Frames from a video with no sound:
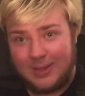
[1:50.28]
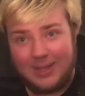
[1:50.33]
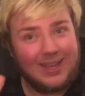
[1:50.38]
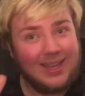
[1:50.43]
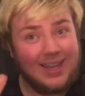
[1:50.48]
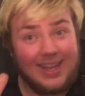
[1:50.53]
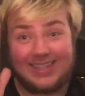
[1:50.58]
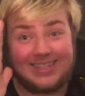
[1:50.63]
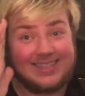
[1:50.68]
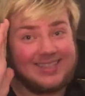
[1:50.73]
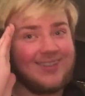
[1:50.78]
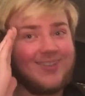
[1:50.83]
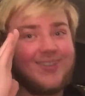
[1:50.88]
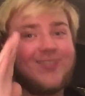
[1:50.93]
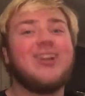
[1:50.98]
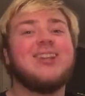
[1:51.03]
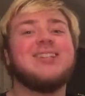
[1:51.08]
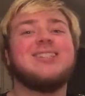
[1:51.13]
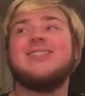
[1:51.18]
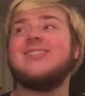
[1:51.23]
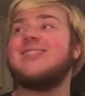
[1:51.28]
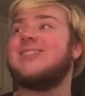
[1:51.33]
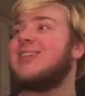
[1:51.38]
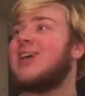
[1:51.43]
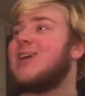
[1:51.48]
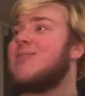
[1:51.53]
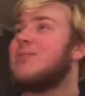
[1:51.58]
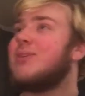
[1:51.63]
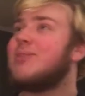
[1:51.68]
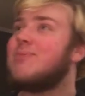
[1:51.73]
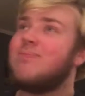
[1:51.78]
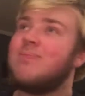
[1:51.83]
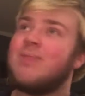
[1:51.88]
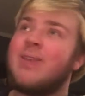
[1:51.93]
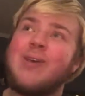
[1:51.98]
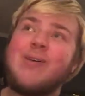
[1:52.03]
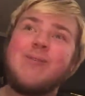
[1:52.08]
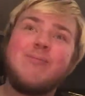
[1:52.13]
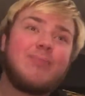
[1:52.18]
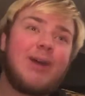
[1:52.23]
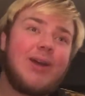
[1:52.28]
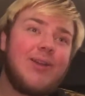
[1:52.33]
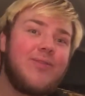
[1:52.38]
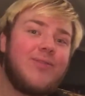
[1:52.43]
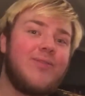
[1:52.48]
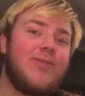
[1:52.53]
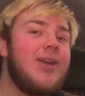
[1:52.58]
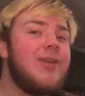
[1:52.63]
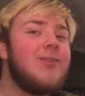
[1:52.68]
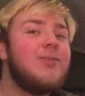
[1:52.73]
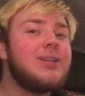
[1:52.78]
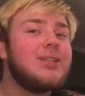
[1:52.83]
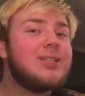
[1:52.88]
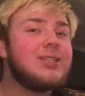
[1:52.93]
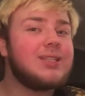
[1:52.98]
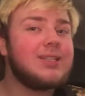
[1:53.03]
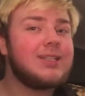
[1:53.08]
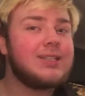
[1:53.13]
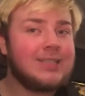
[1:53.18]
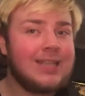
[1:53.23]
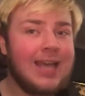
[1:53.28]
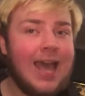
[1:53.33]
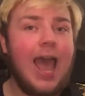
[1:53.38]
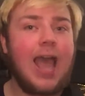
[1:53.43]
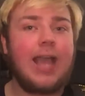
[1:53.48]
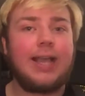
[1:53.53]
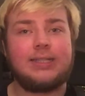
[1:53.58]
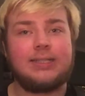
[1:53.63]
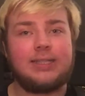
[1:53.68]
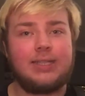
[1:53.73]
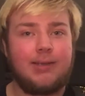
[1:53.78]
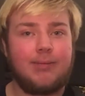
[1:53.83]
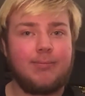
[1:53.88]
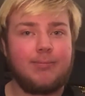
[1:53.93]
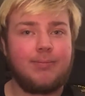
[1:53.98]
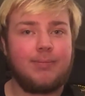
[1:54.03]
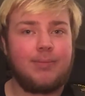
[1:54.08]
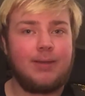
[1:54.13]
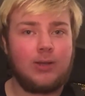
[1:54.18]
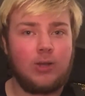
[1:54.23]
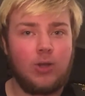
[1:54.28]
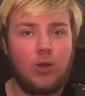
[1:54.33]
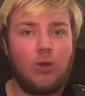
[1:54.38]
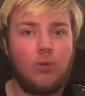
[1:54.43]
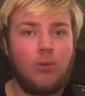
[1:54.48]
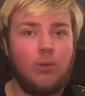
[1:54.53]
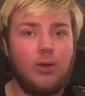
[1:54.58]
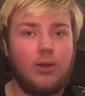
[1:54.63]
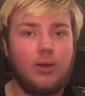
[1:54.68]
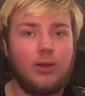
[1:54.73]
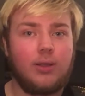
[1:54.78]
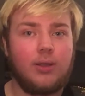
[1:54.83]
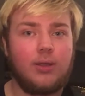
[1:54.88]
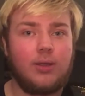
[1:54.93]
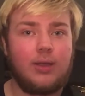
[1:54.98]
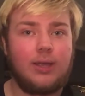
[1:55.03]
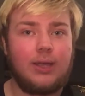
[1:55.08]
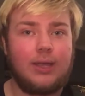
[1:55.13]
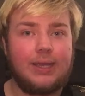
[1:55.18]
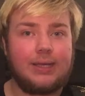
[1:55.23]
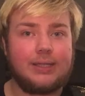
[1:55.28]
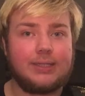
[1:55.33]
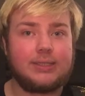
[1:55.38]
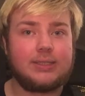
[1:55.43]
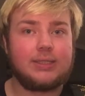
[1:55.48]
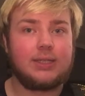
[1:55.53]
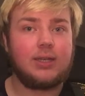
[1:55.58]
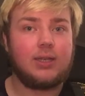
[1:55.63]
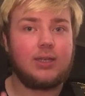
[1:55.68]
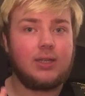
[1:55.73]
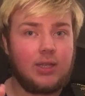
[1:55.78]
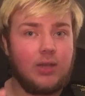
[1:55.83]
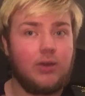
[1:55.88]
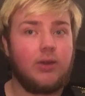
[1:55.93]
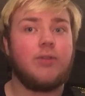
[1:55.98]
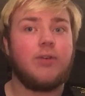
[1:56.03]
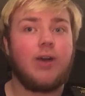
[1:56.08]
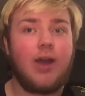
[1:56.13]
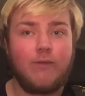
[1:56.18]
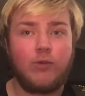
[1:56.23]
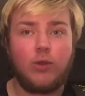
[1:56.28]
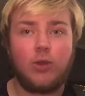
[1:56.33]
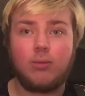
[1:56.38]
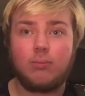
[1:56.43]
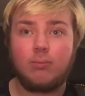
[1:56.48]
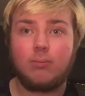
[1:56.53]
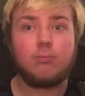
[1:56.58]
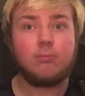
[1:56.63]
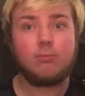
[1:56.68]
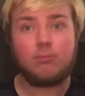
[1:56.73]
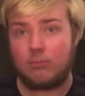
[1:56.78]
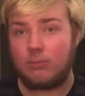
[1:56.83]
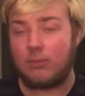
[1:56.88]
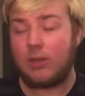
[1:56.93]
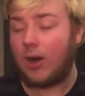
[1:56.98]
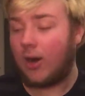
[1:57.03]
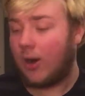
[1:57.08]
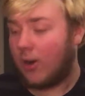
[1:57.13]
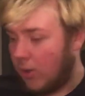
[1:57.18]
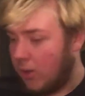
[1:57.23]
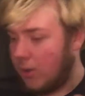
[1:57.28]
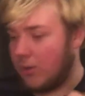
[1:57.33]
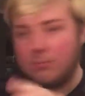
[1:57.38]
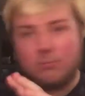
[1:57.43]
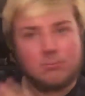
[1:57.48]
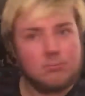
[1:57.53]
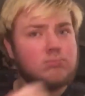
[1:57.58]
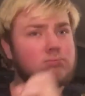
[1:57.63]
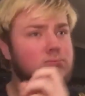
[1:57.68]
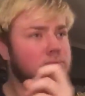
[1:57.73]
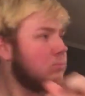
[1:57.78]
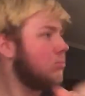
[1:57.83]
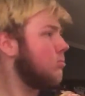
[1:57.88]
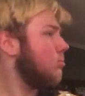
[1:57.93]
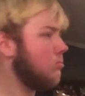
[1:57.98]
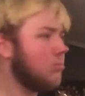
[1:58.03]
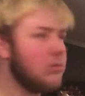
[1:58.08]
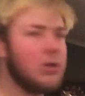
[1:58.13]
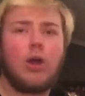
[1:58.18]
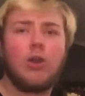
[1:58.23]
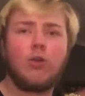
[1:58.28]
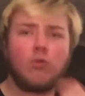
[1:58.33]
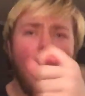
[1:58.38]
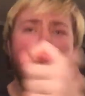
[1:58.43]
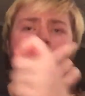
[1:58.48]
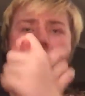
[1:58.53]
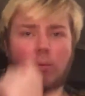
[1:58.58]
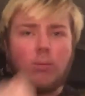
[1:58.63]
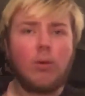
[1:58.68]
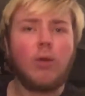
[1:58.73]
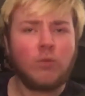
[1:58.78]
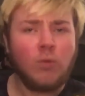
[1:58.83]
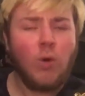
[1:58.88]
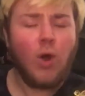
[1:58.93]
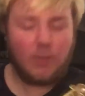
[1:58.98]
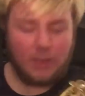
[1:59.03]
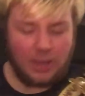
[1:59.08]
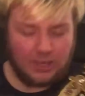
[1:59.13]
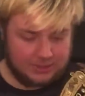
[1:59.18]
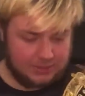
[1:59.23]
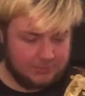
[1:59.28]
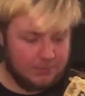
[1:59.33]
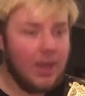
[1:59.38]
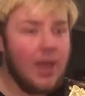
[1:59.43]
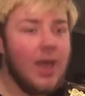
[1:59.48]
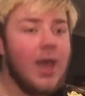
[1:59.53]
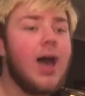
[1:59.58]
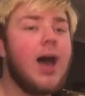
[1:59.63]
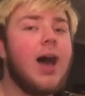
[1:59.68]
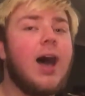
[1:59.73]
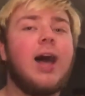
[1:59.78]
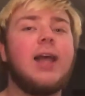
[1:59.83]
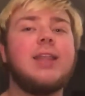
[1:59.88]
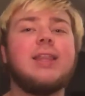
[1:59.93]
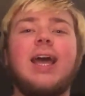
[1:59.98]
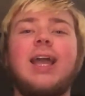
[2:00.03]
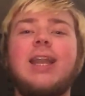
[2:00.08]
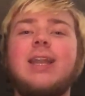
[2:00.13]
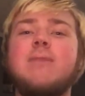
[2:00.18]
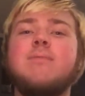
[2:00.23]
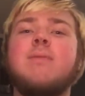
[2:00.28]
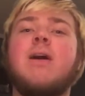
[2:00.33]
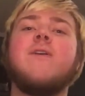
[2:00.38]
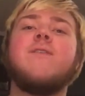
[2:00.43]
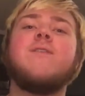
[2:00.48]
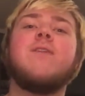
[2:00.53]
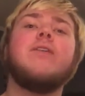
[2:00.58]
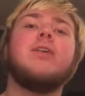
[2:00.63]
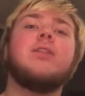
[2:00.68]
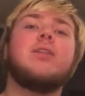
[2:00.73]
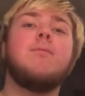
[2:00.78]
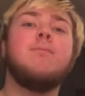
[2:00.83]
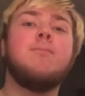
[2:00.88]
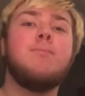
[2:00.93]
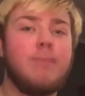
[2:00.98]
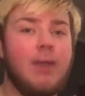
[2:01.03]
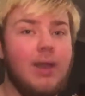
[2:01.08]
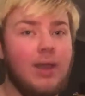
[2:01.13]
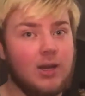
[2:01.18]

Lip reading: it's so crazy to say, but my favorite tag team in the whole world is the Revival. They are on Raw, yes. Then my favorite male